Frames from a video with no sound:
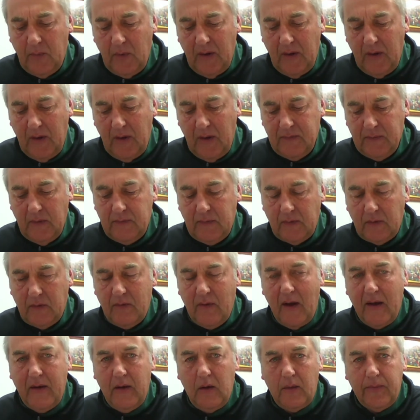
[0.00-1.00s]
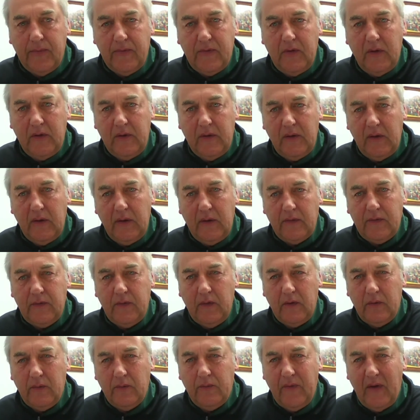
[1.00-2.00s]
it, it's a great opportunity to
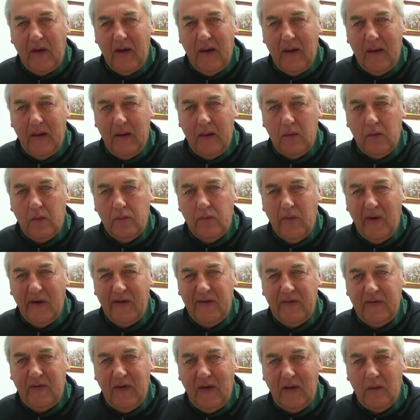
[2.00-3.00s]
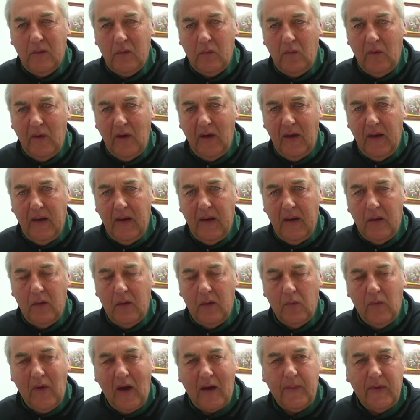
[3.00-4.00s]
sort of uh, reset where
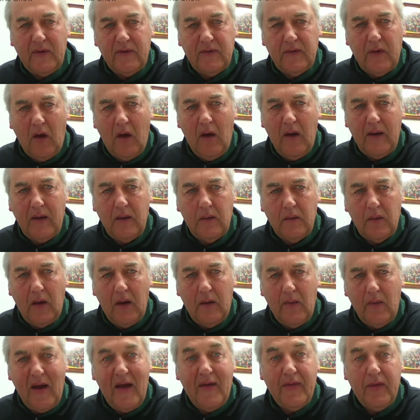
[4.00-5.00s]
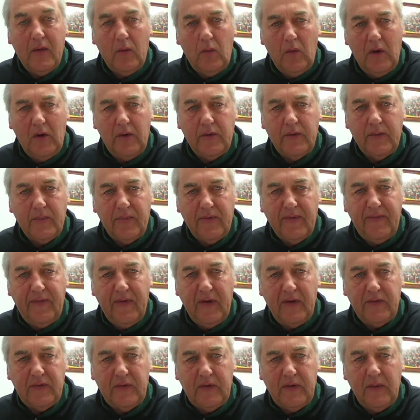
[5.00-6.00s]
rugby's going around the world and
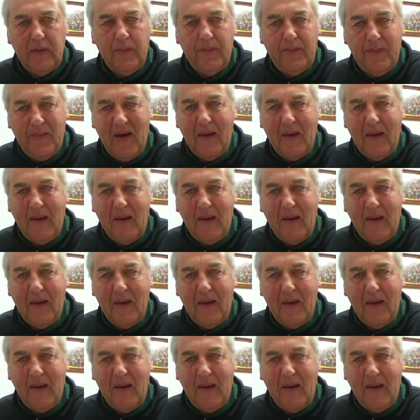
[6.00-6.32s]
professionally.